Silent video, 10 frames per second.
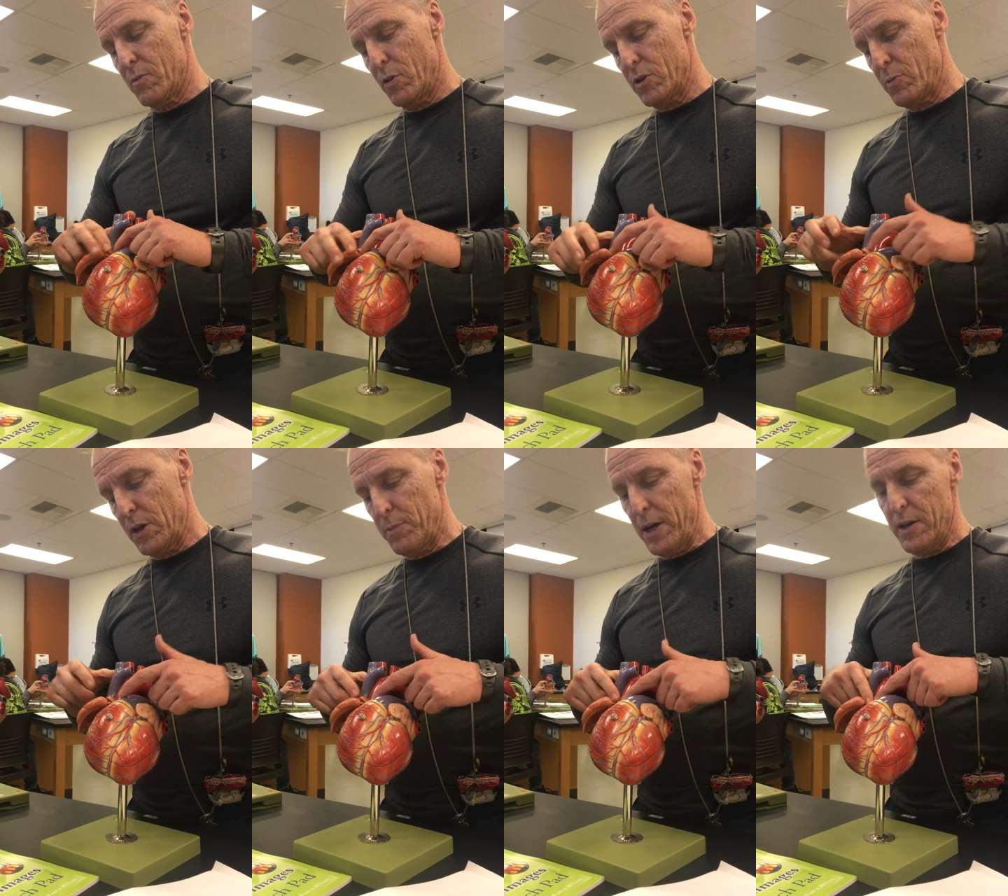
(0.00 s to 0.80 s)
once we
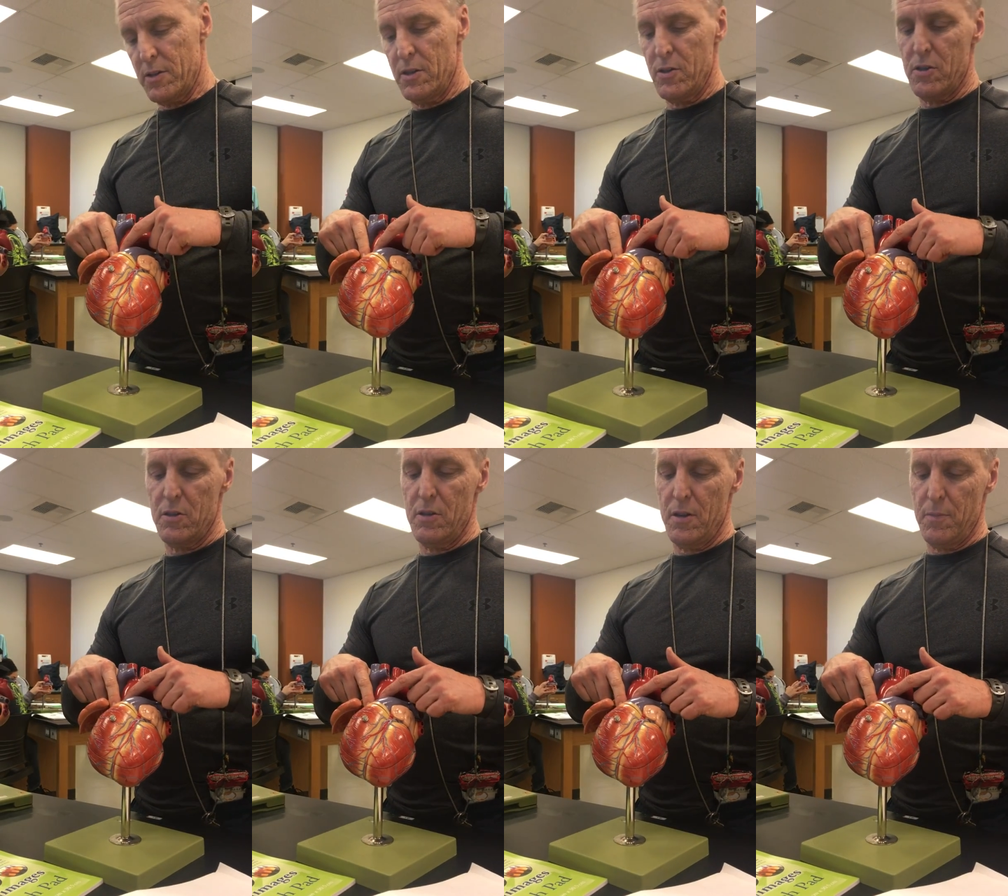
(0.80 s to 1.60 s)
get past this
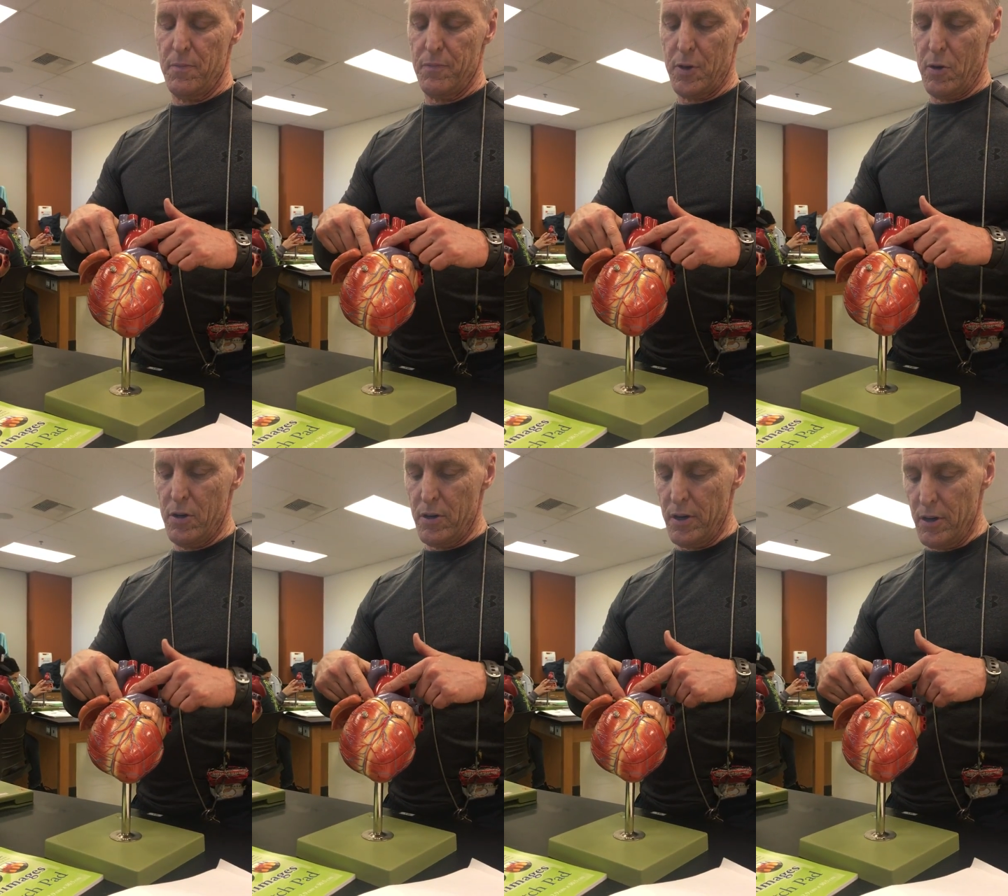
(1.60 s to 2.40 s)

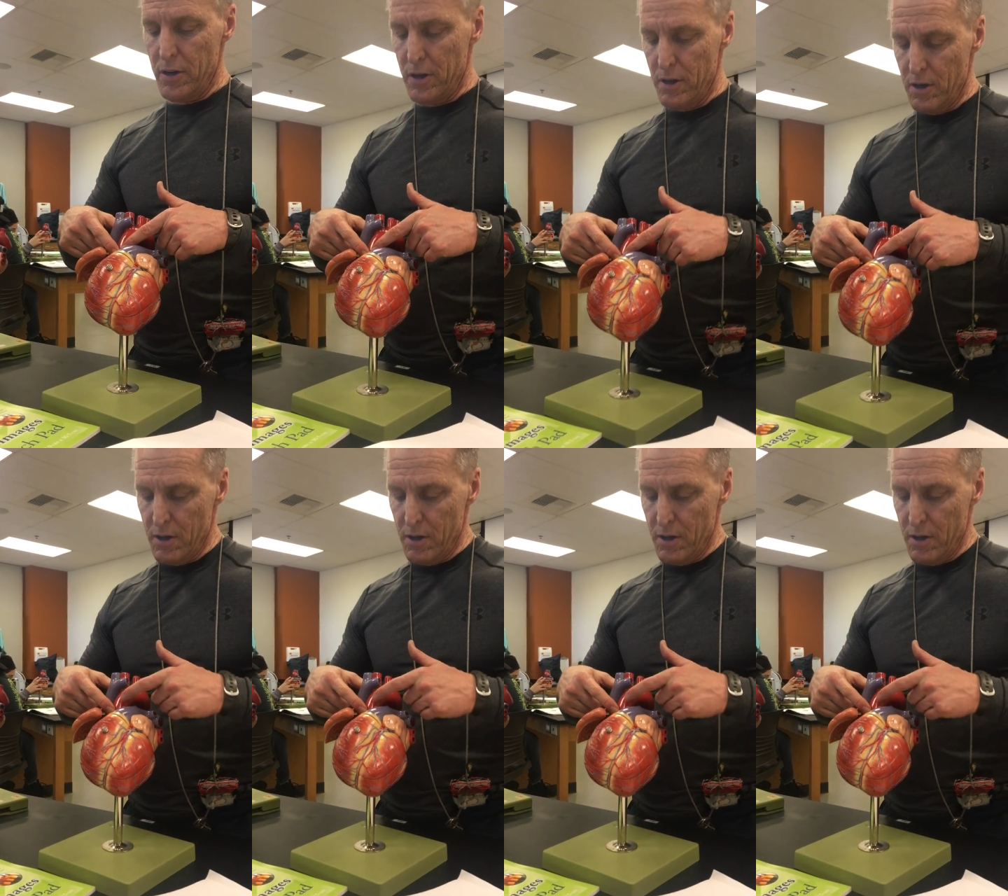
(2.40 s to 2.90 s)
coronary area,